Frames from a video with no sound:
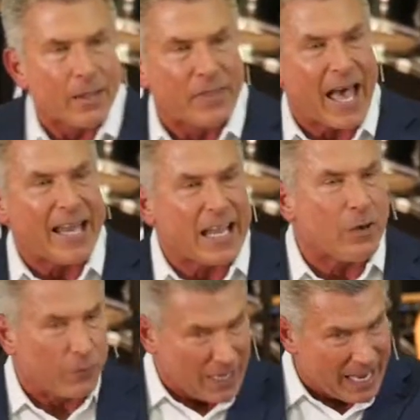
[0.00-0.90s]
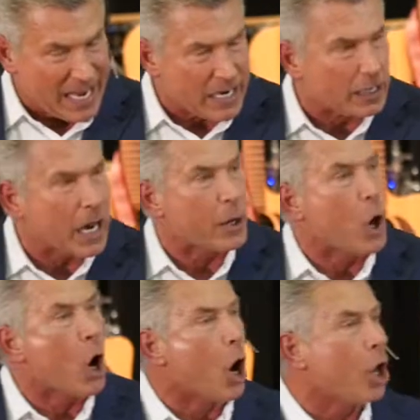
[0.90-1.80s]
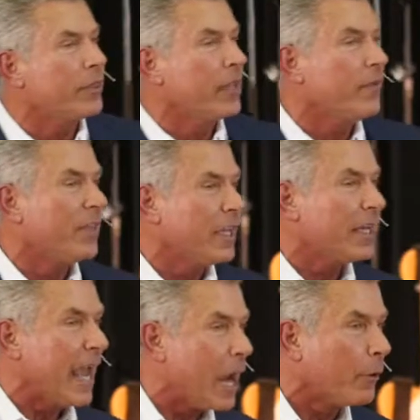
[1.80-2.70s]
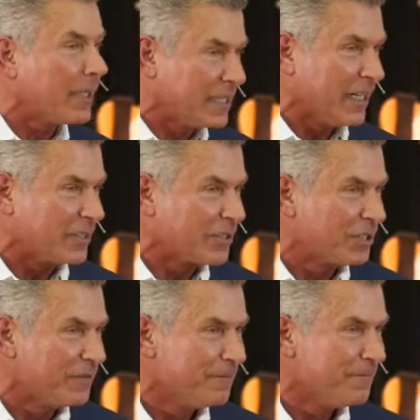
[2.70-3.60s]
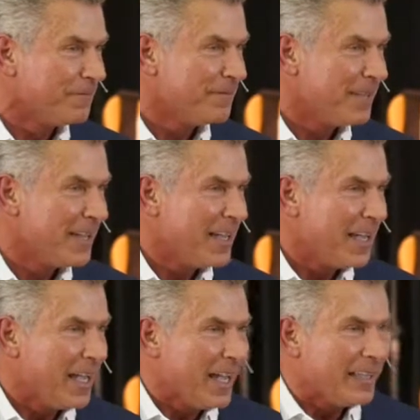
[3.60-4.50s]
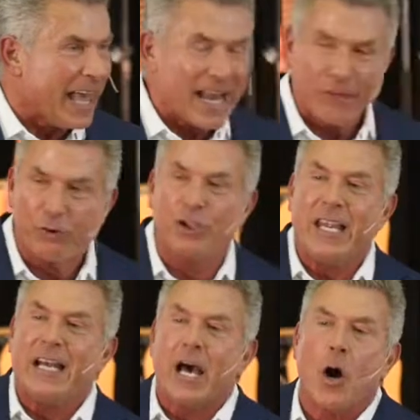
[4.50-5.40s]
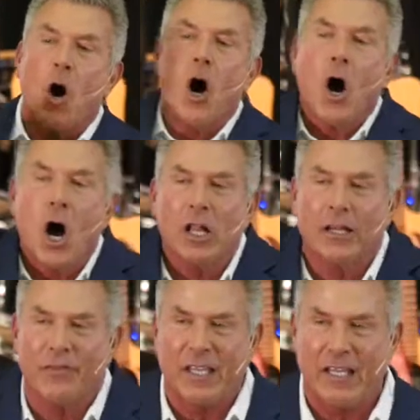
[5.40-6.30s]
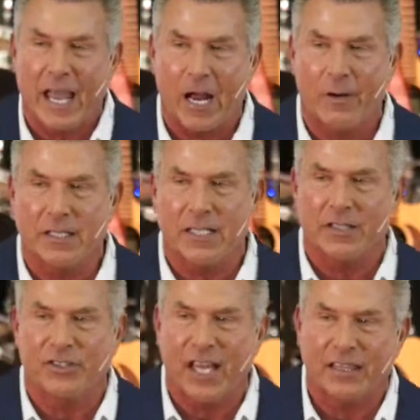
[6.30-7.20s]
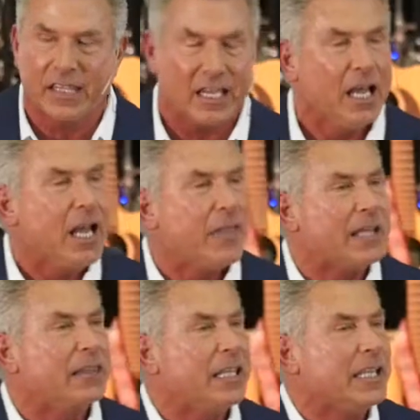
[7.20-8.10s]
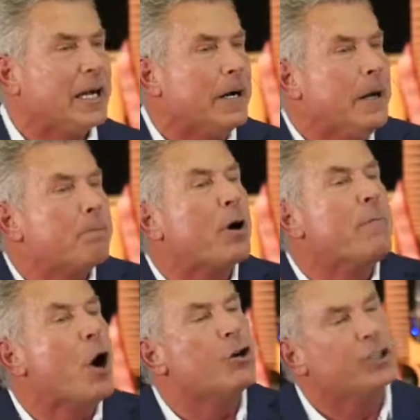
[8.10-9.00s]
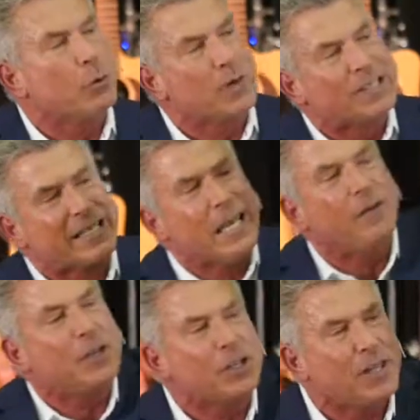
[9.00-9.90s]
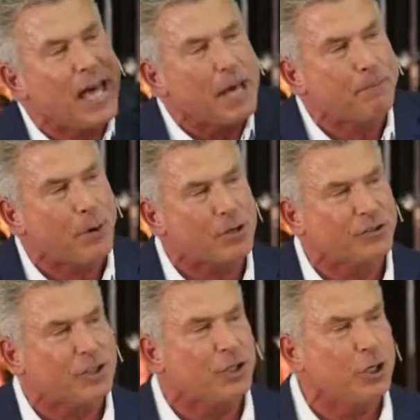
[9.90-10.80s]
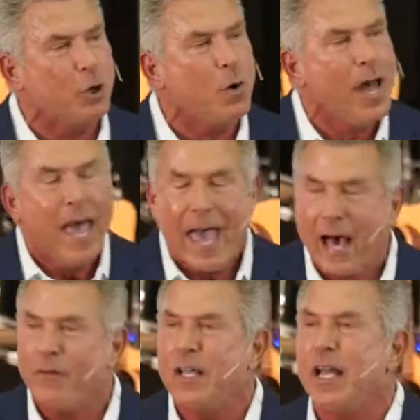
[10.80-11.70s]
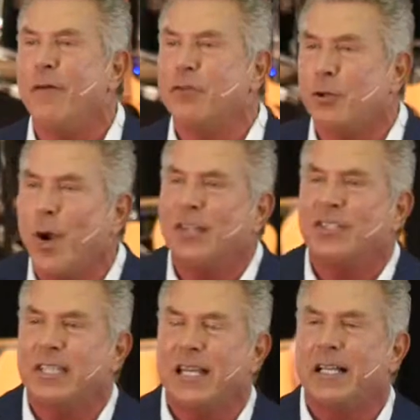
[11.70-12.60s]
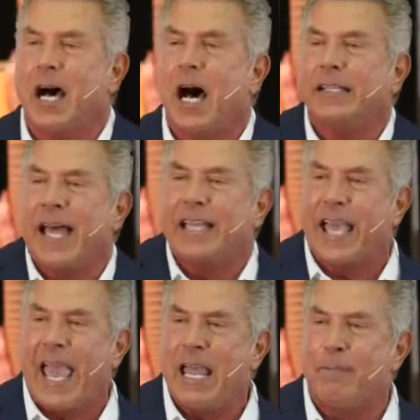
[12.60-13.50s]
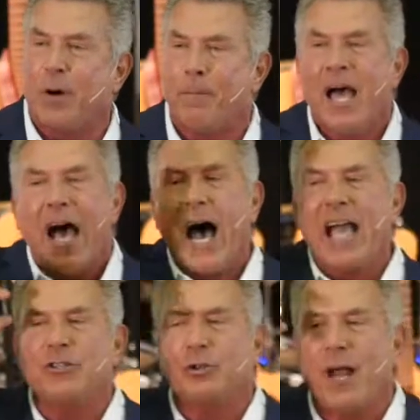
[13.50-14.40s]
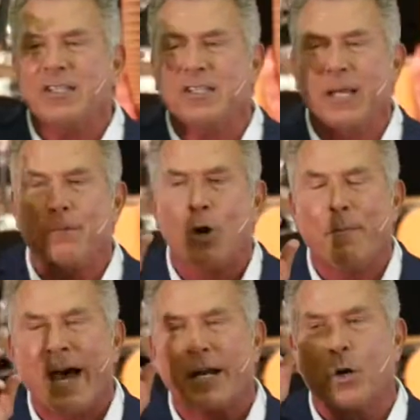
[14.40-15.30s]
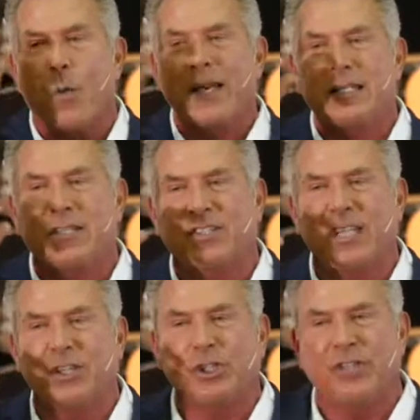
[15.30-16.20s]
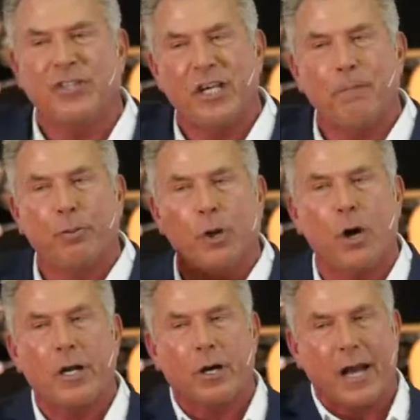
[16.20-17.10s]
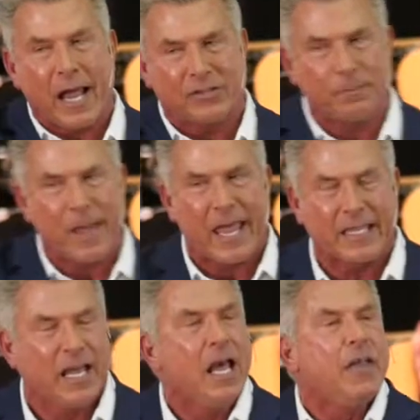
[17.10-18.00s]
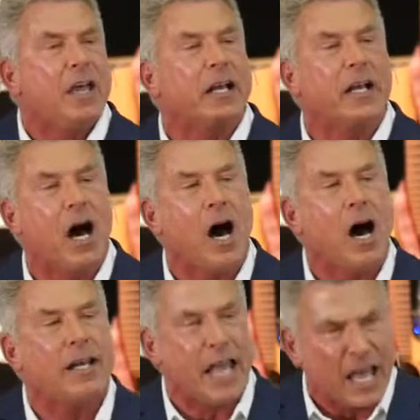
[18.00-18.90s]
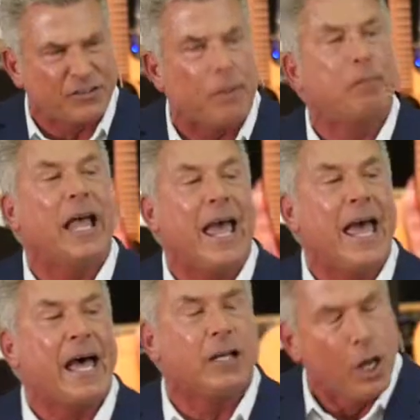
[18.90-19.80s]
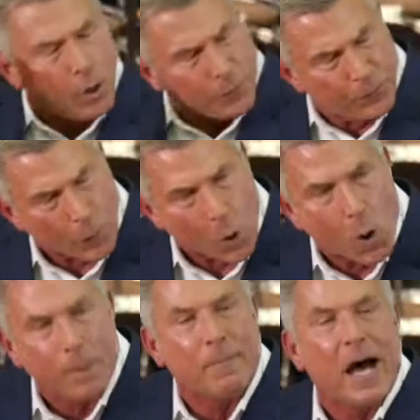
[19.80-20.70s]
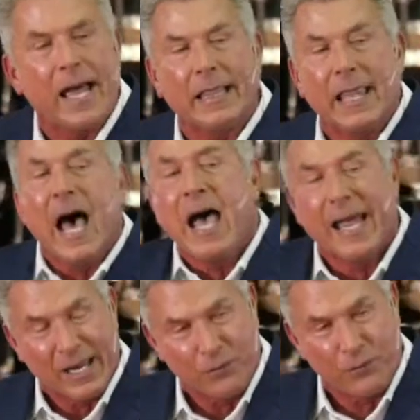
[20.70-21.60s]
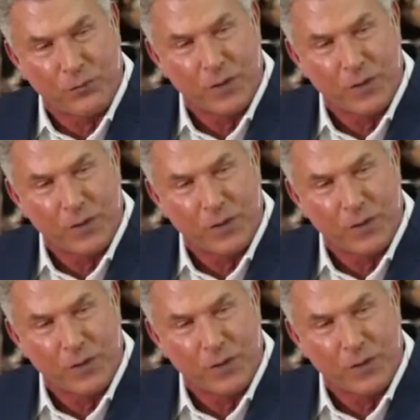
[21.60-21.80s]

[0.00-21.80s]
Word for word: that if he got all of the inheritance, that if she got all of the inheritance, that the, that the uh, promotion was given to that person. Do you have enough trust in God like Abram? I trust him no matter what decisions the employer has made, that God has a plan for my life.